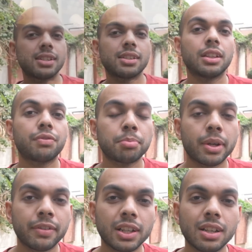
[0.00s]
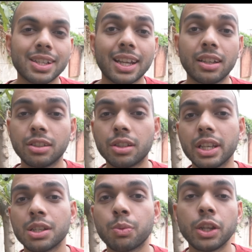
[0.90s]
it's Sandeep from Wireless, and in
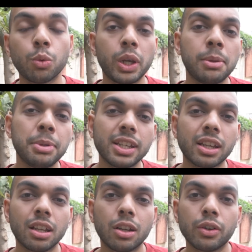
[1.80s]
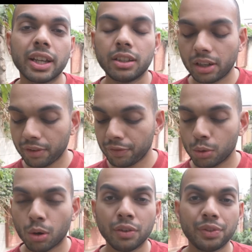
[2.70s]
today's video we'll be taking a look at the
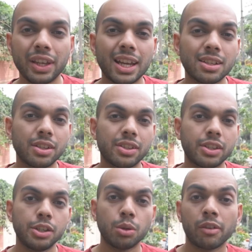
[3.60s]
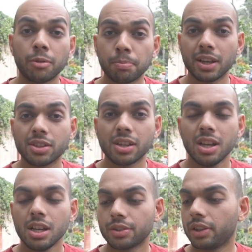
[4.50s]
review of the HTC U11 Plus.
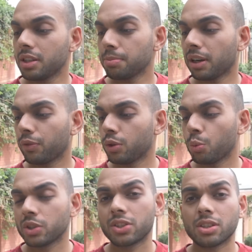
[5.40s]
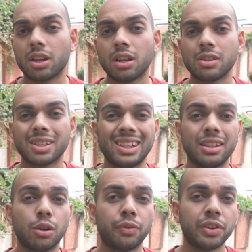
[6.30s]
So this smartphone was just announced in
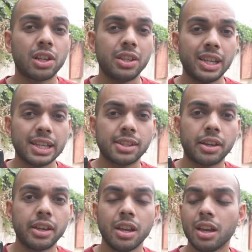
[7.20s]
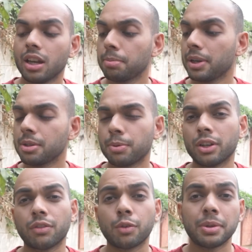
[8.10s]
India officially yesterday at a price
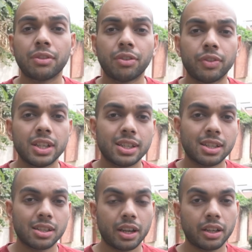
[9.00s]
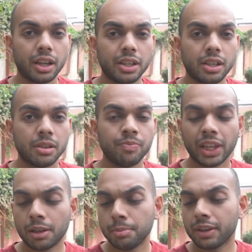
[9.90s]
point of Rs 56,990.
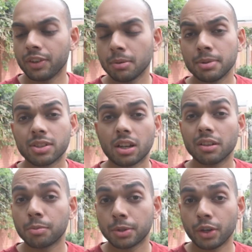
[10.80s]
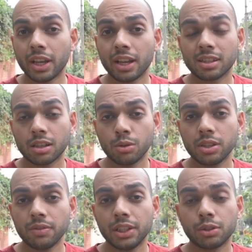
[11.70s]
It'll be available starting from today
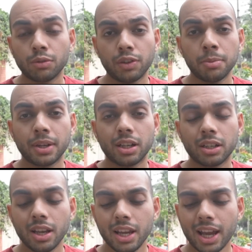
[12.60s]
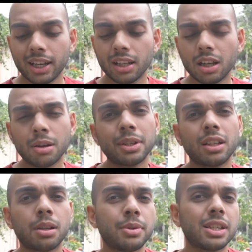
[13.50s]
exclusively through Flipkart, and it'll come in
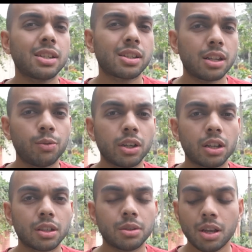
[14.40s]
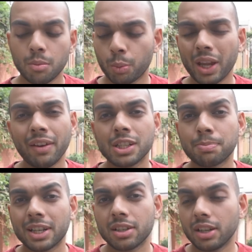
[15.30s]
an amazing silver color. But we have a
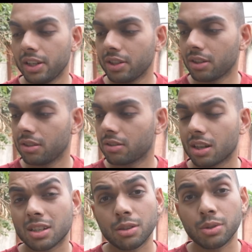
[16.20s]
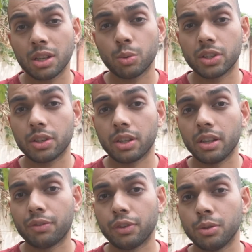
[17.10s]
special edition translucent version
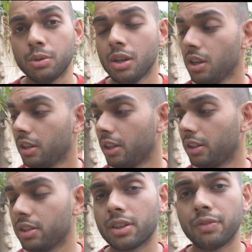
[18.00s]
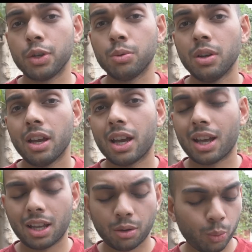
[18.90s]
here for you in this review,
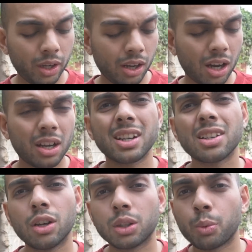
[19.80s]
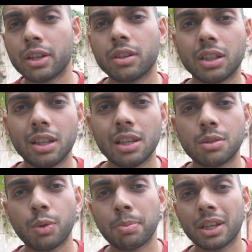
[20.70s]
and we are actually on the way to Nandi Hills.
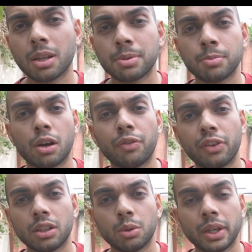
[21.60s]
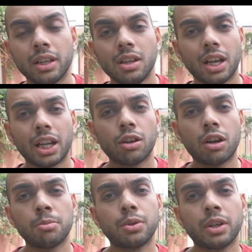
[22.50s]
We picked up some coffee on the way, and now
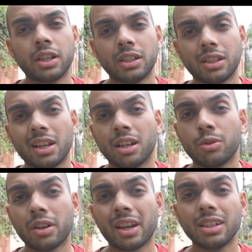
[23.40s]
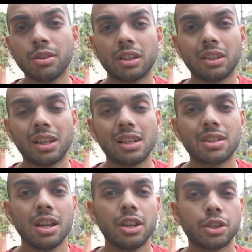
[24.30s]
Amru and I are going to head to Nandi
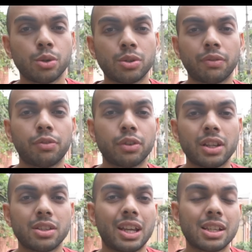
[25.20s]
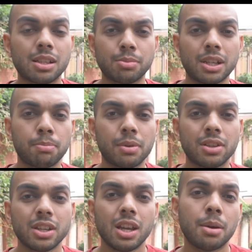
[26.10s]
Hills, shoot some footage, get some
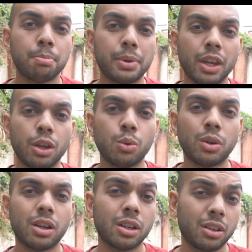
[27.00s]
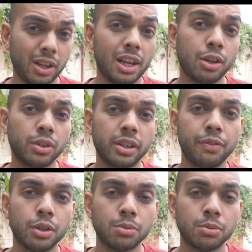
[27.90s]
samples, and bring you a really good review.